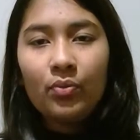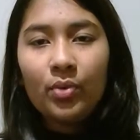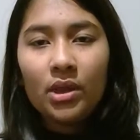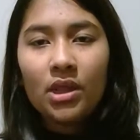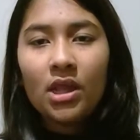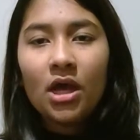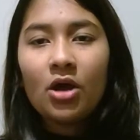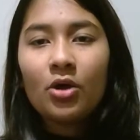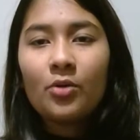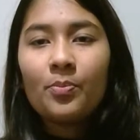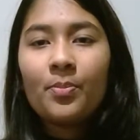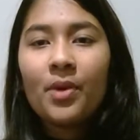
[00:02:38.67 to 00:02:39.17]

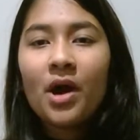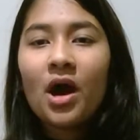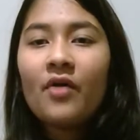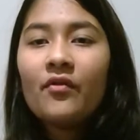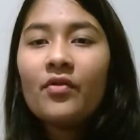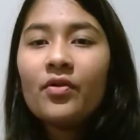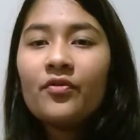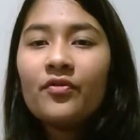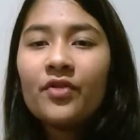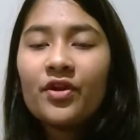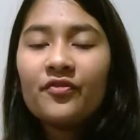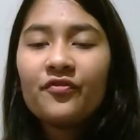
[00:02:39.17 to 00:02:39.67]
without
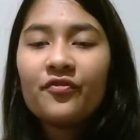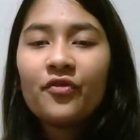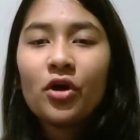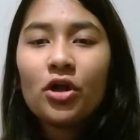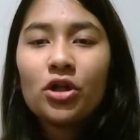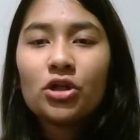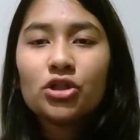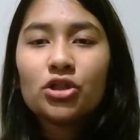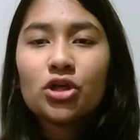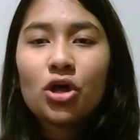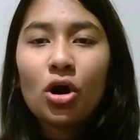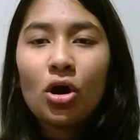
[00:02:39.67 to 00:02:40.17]
power when
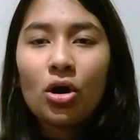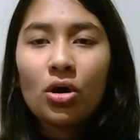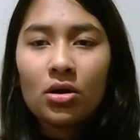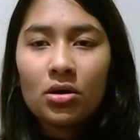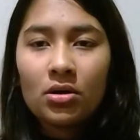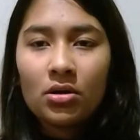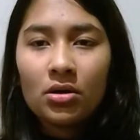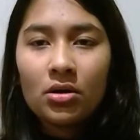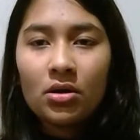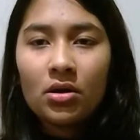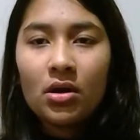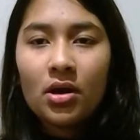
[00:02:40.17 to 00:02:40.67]
fault
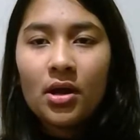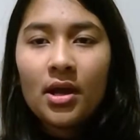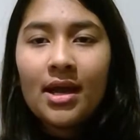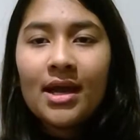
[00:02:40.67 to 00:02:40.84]
occur,